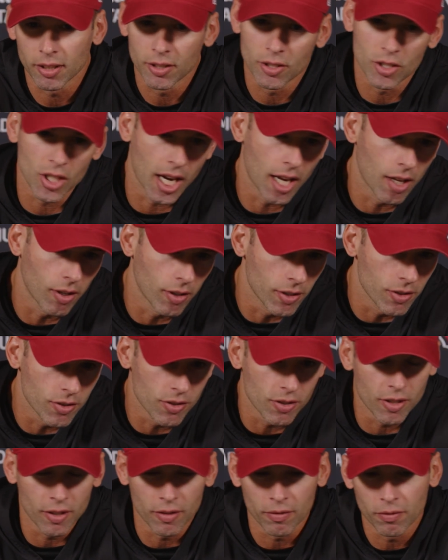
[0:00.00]

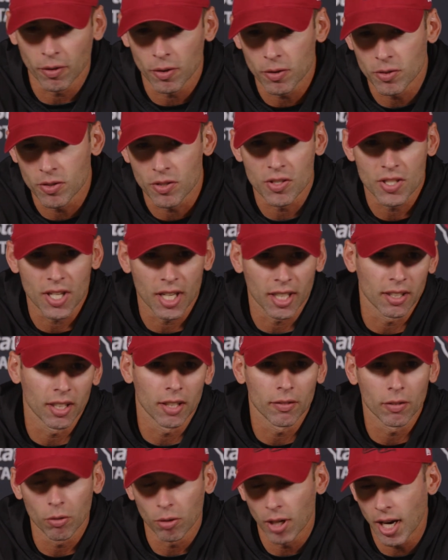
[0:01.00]
challenge the first and second
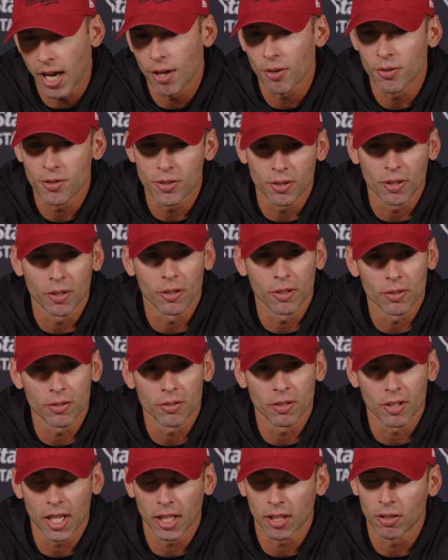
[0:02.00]
level routes you know there's
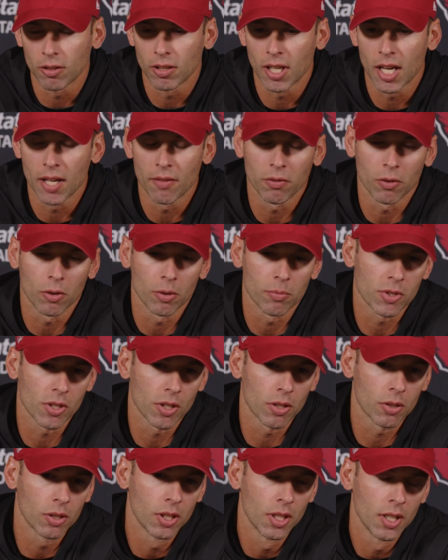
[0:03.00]
a lot going on for him so
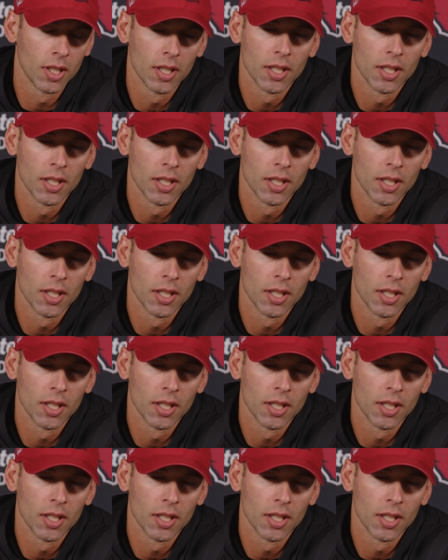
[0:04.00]
mm-hmm.